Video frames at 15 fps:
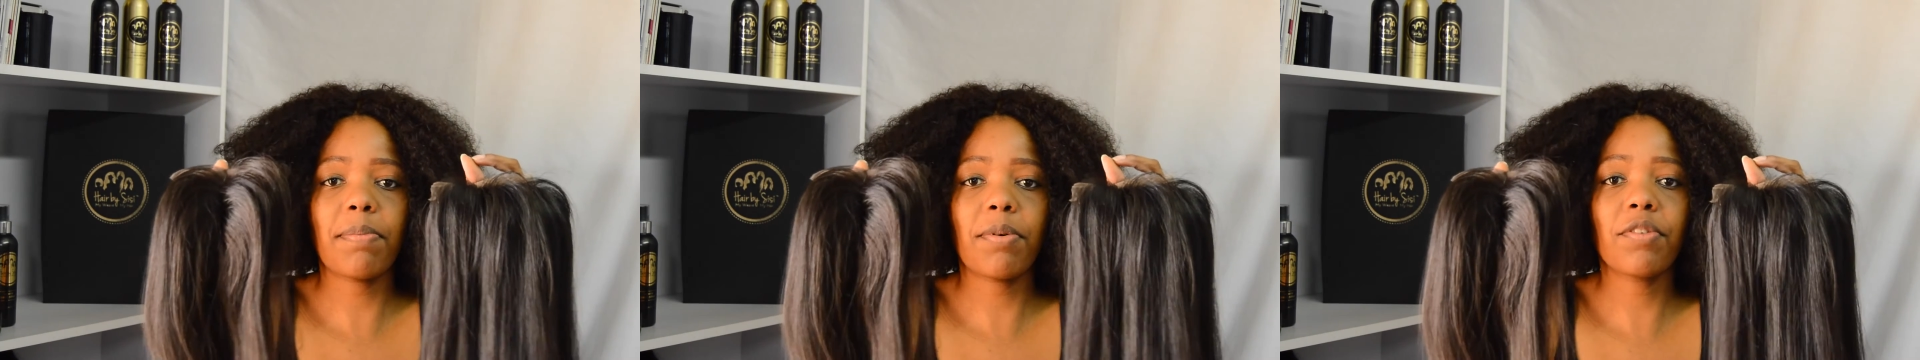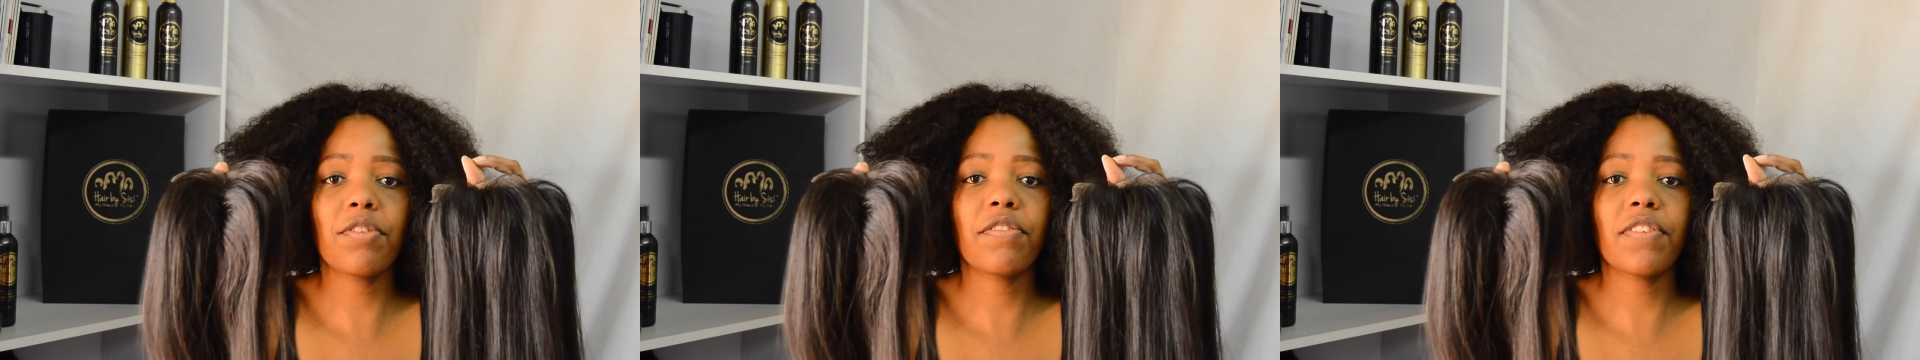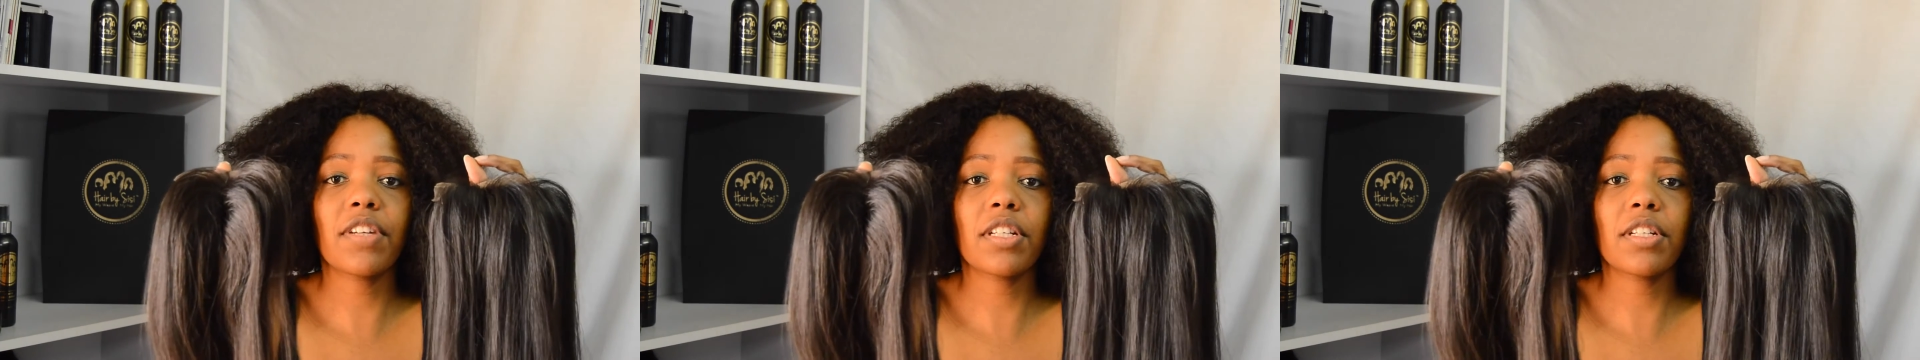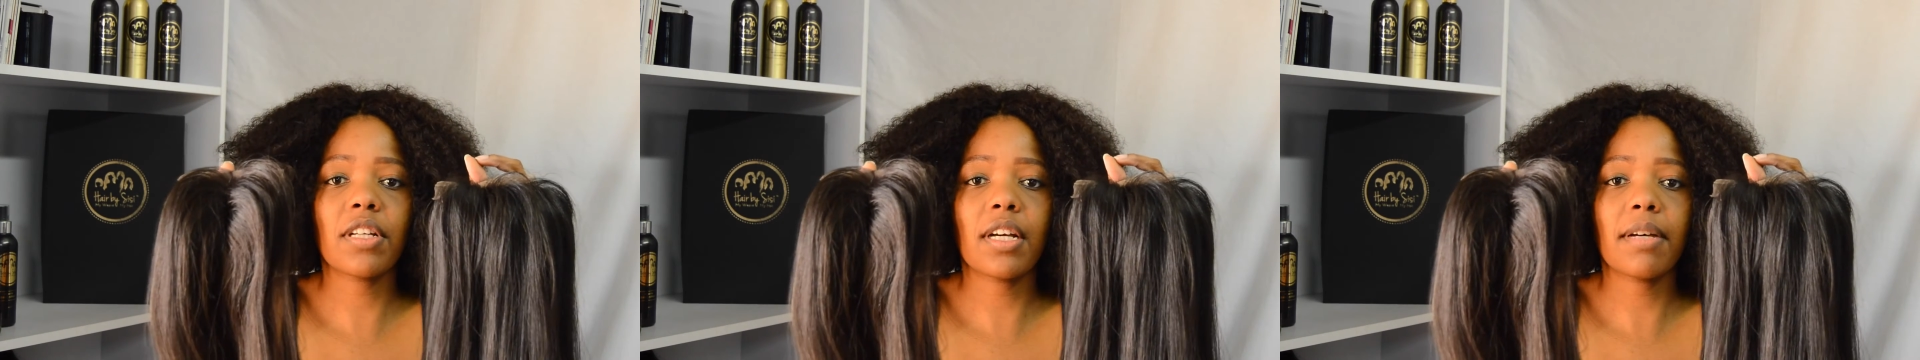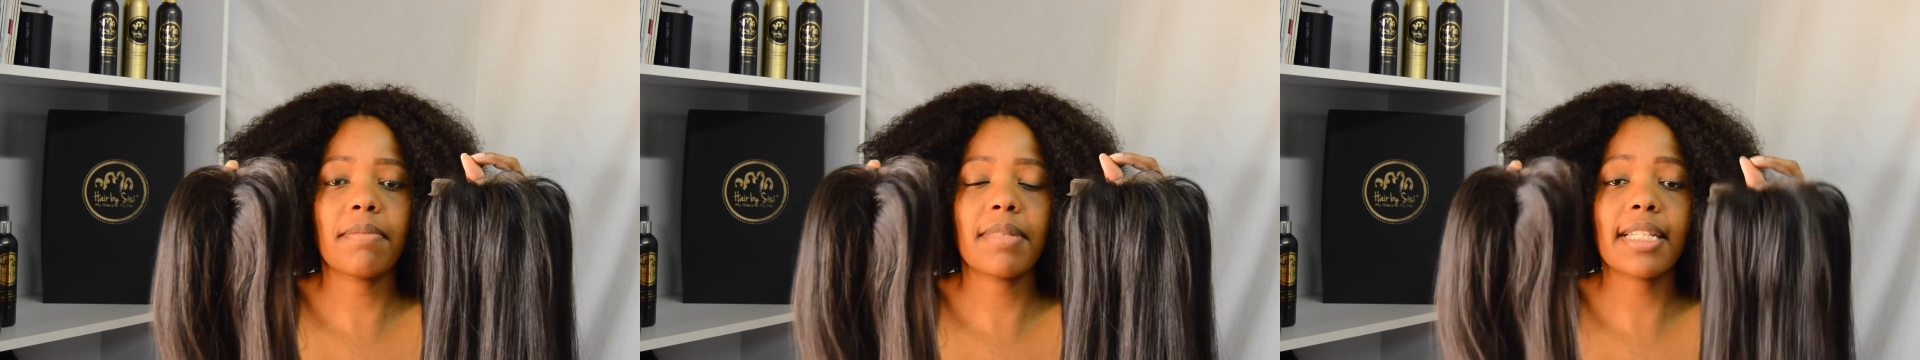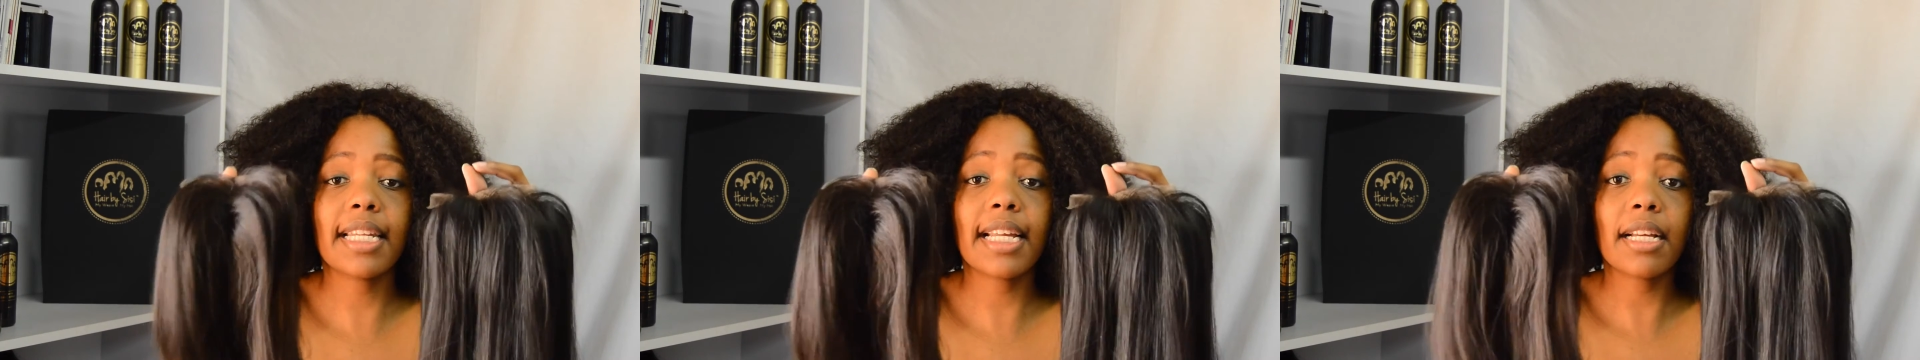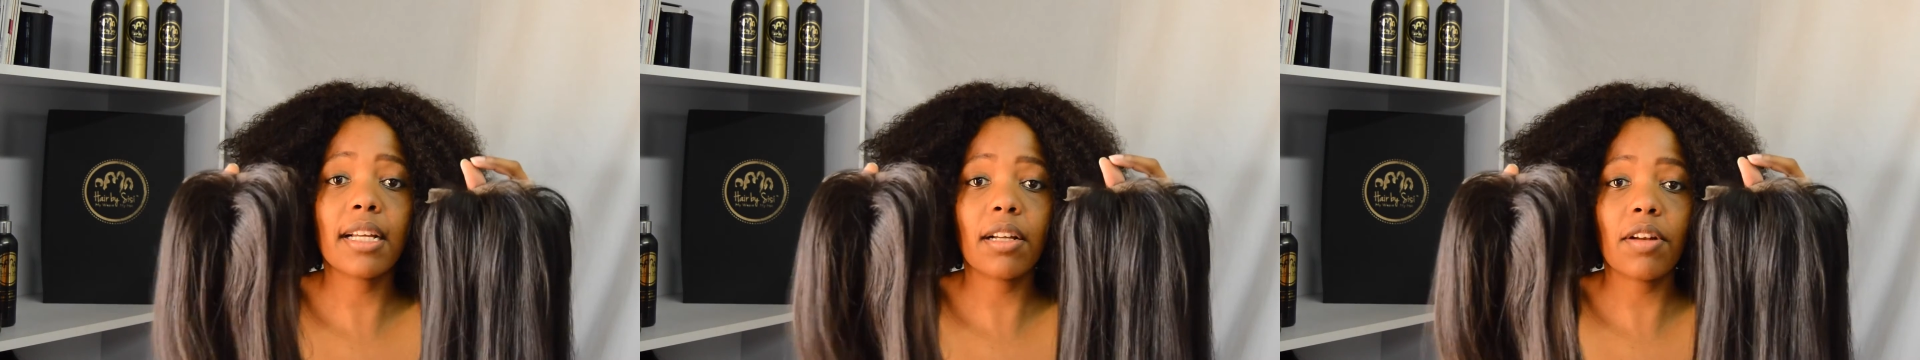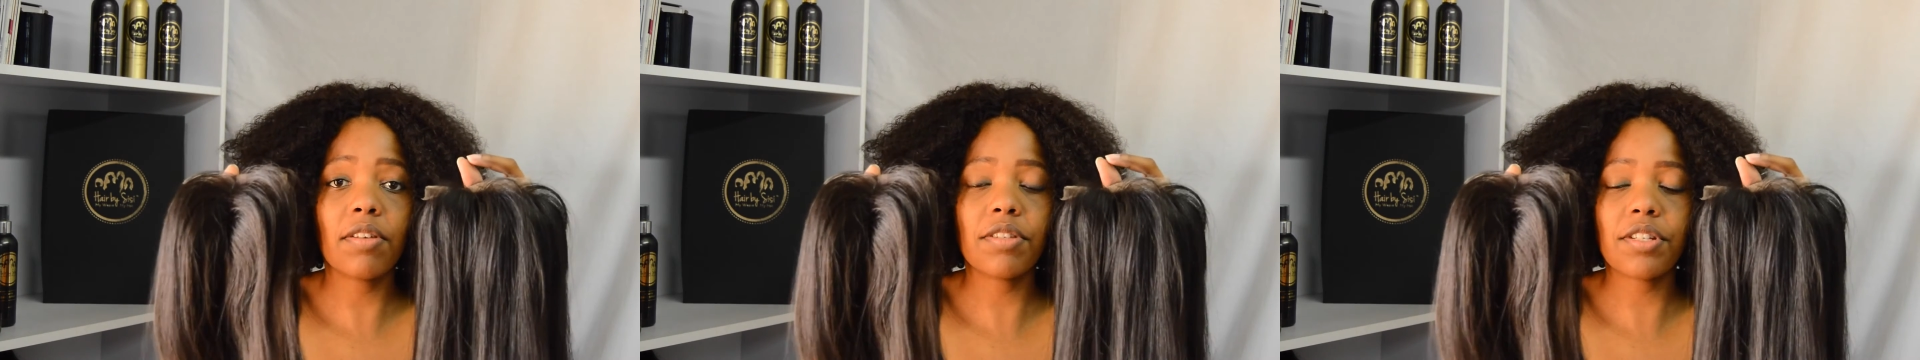Peruvian slick
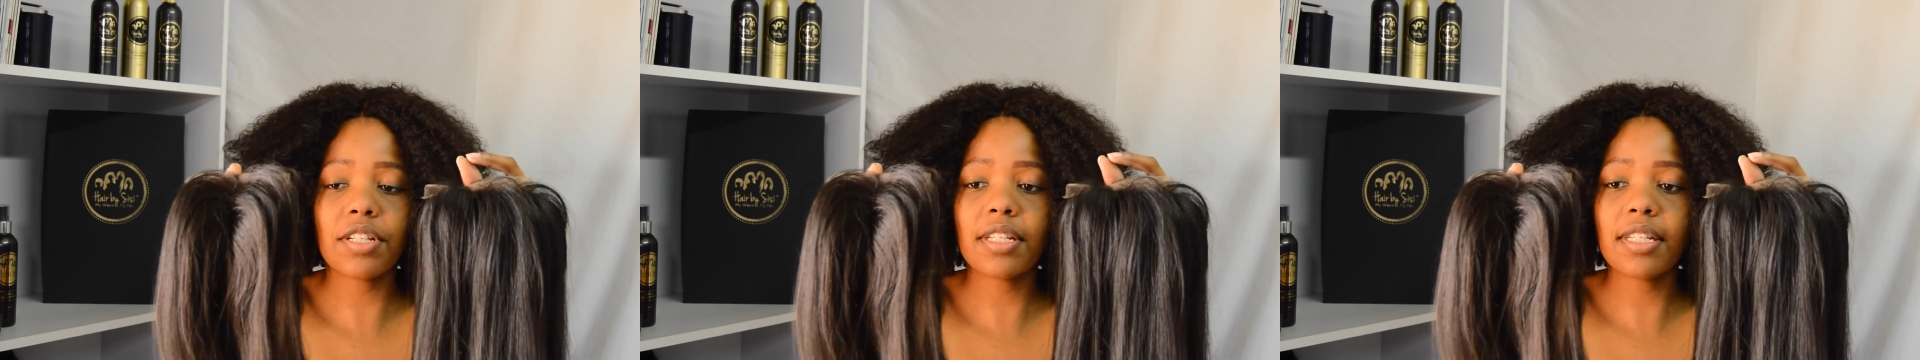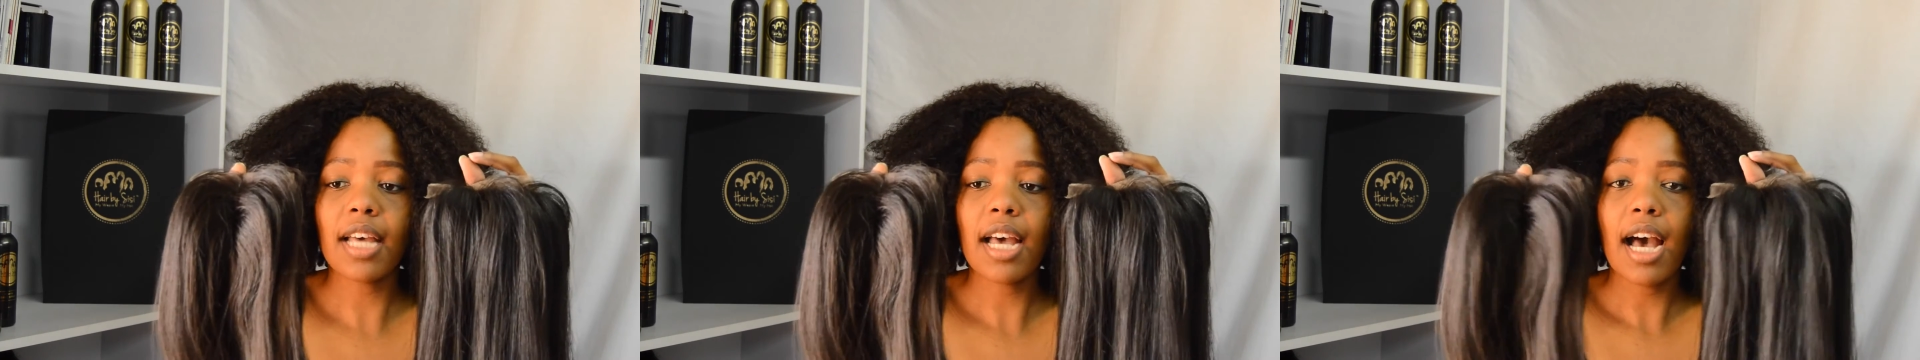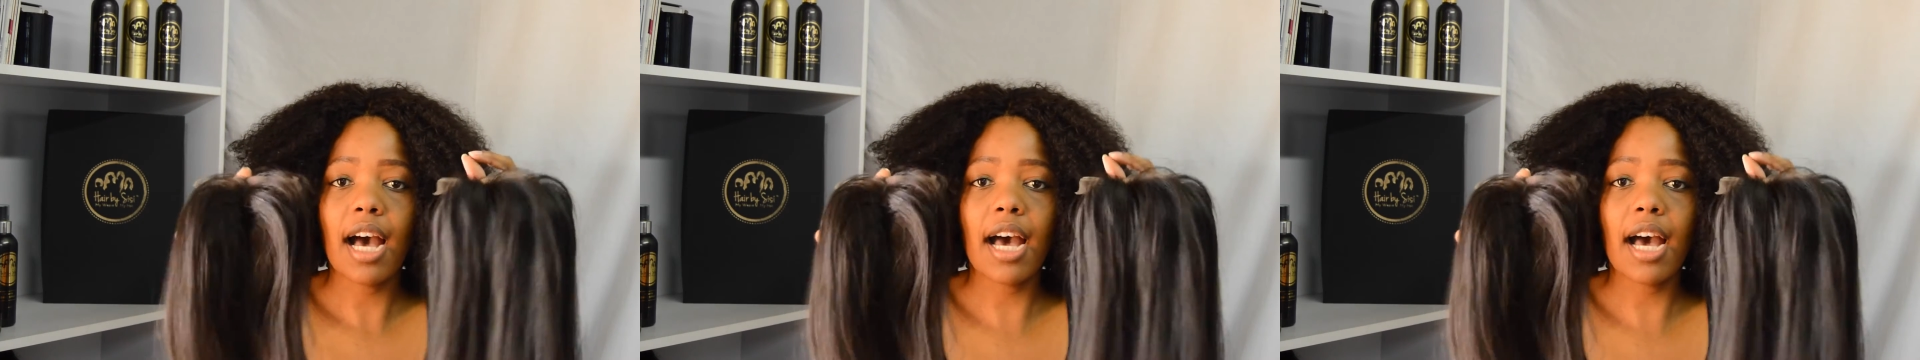closures.